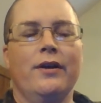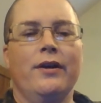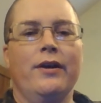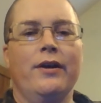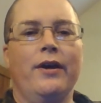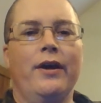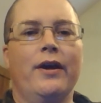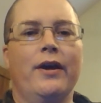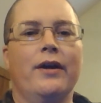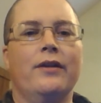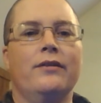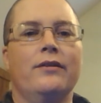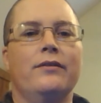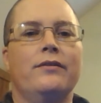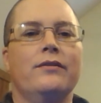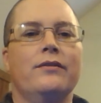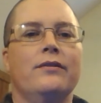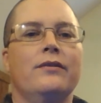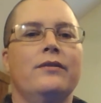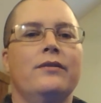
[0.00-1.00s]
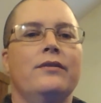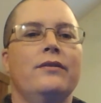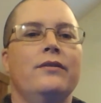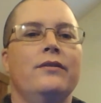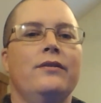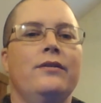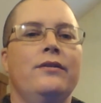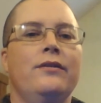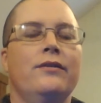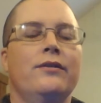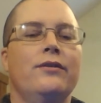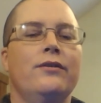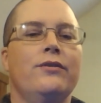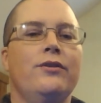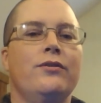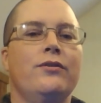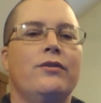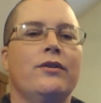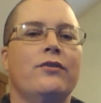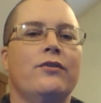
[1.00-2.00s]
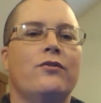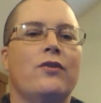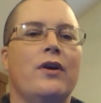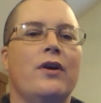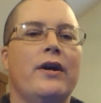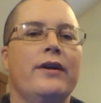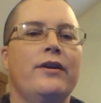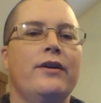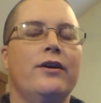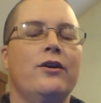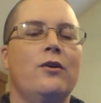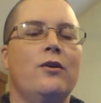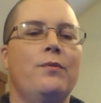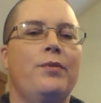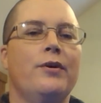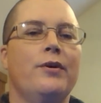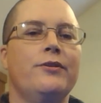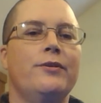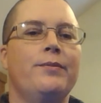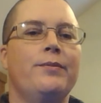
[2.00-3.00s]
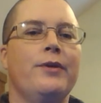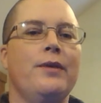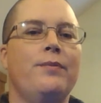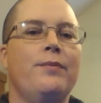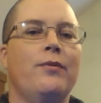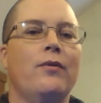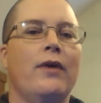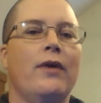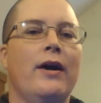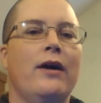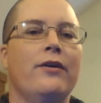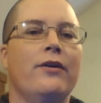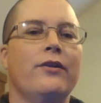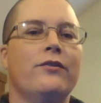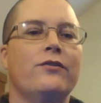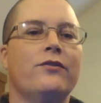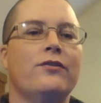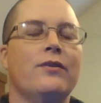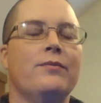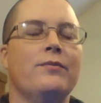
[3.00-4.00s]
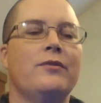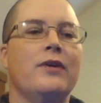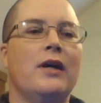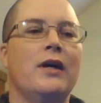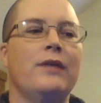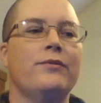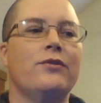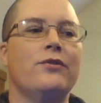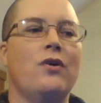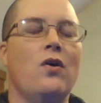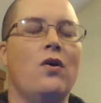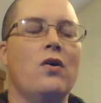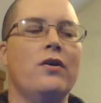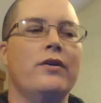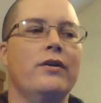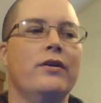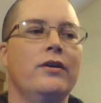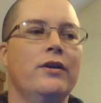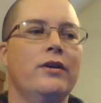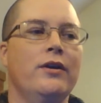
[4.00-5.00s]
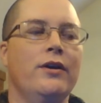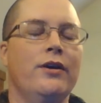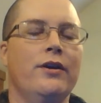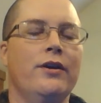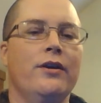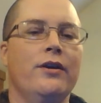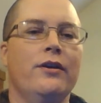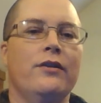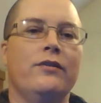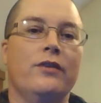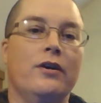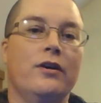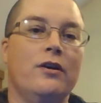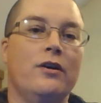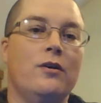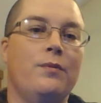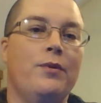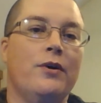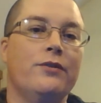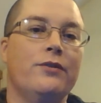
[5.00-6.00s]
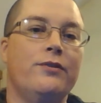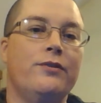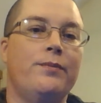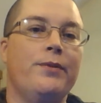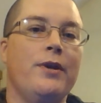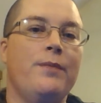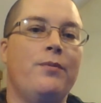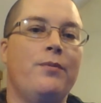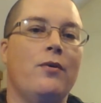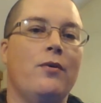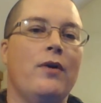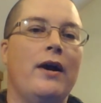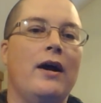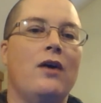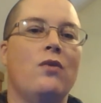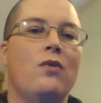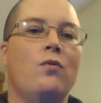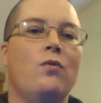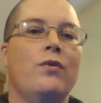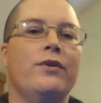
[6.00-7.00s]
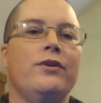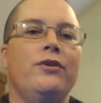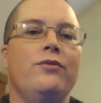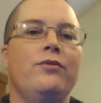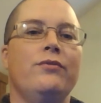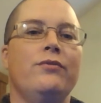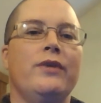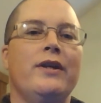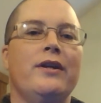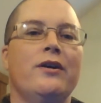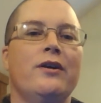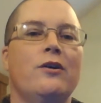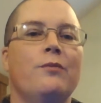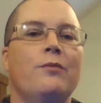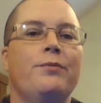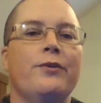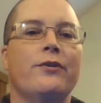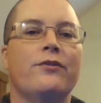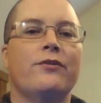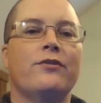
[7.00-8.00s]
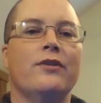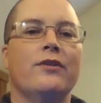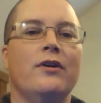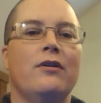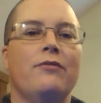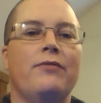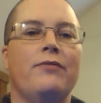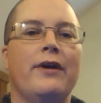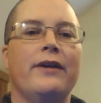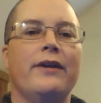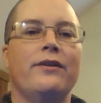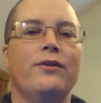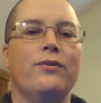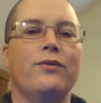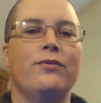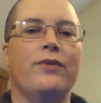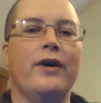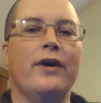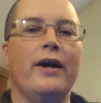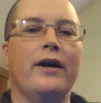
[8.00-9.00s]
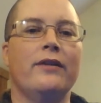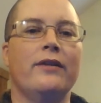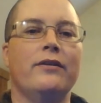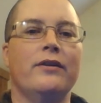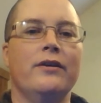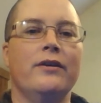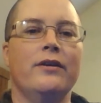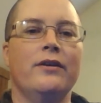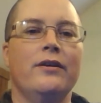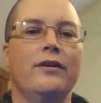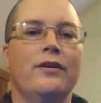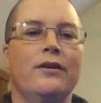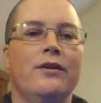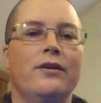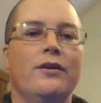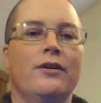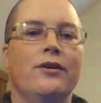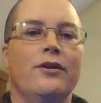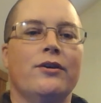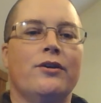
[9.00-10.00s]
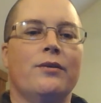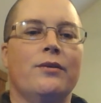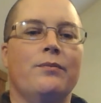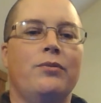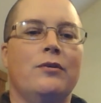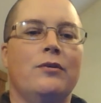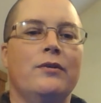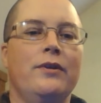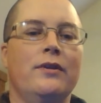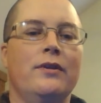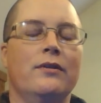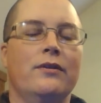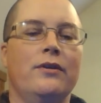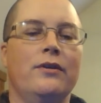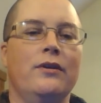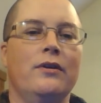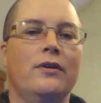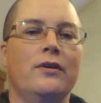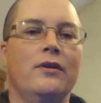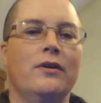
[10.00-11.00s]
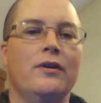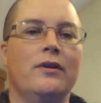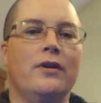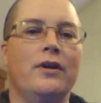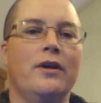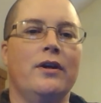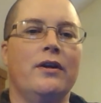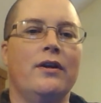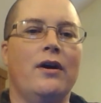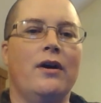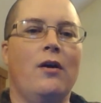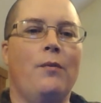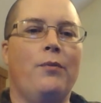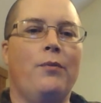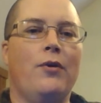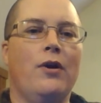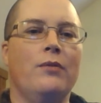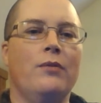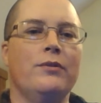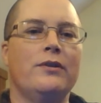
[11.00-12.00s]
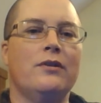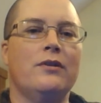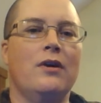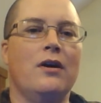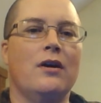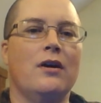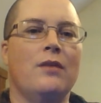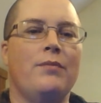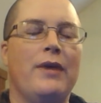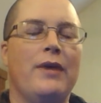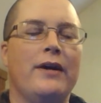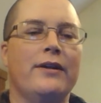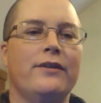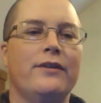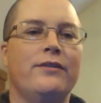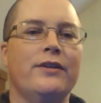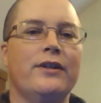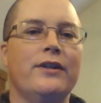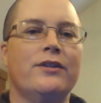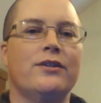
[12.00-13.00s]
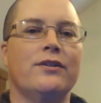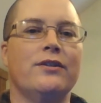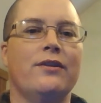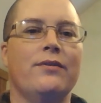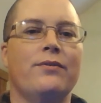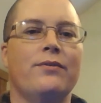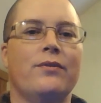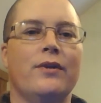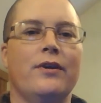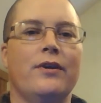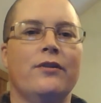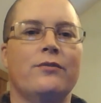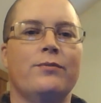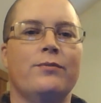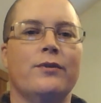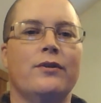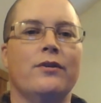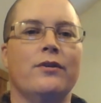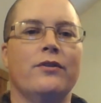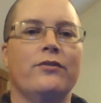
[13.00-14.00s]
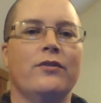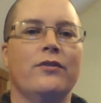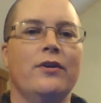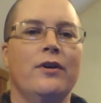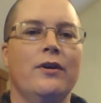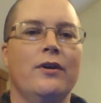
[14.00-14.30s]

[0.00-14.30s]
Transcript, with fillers: and you know you can try to help other people out it's sometimes hard to help other people out when you need help yourself i know that completely. And I'll probably talk about addiction and things because